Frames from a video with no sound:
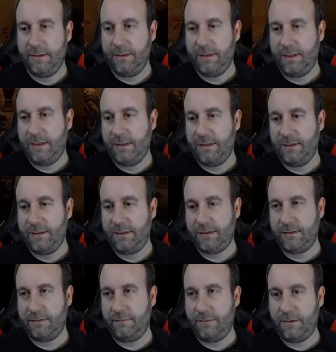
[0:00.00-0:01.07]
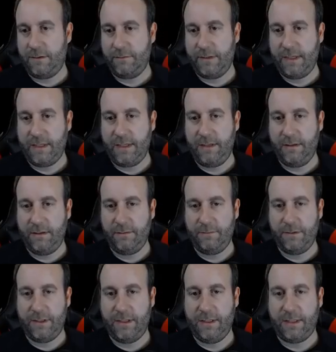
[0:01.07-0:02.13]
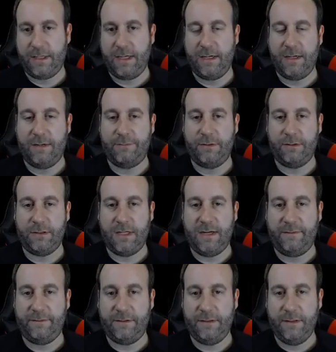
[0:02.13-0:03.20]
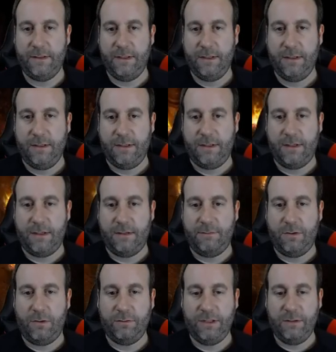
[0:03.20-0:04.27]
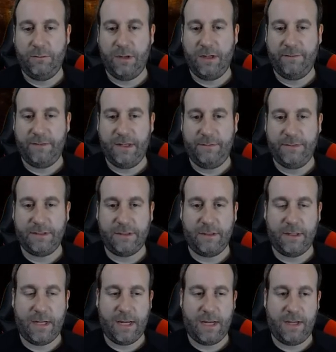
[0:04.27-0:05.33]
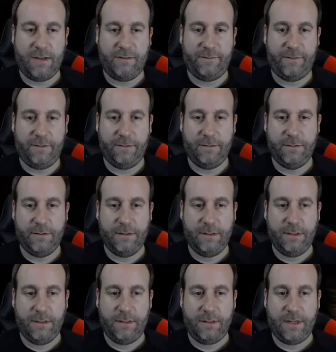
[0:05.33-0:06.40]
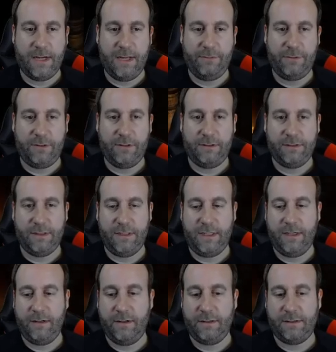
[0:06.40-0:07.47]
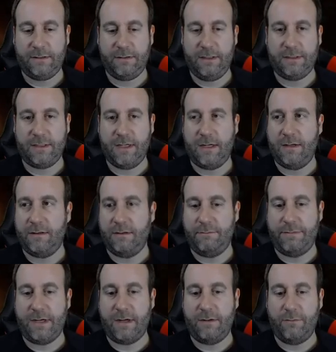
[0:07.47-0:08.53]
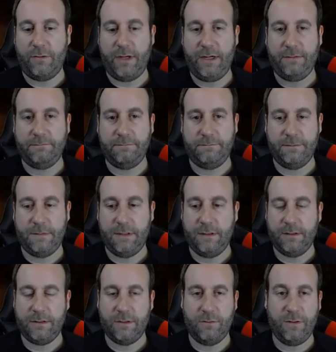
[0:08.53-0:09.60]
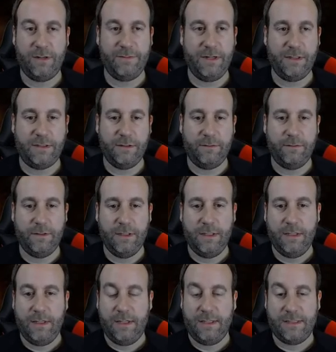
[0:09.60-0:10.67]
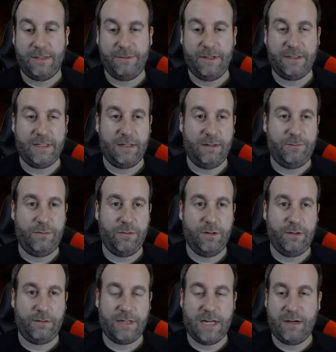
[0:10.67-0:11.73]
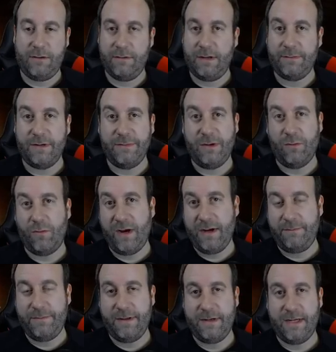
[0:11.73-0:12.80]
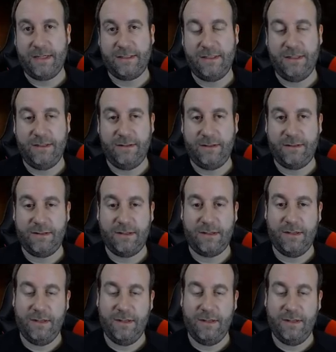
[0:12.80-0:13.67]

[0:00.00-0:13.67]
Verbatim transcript: And then this wall right here would indicate upper left. Um, only one of them is going to have the eyeballs, and here it's, it's kind of the bottom right. So what I'm going to do is I'm going to teleport down. I'm going to be right next to Nihlathak.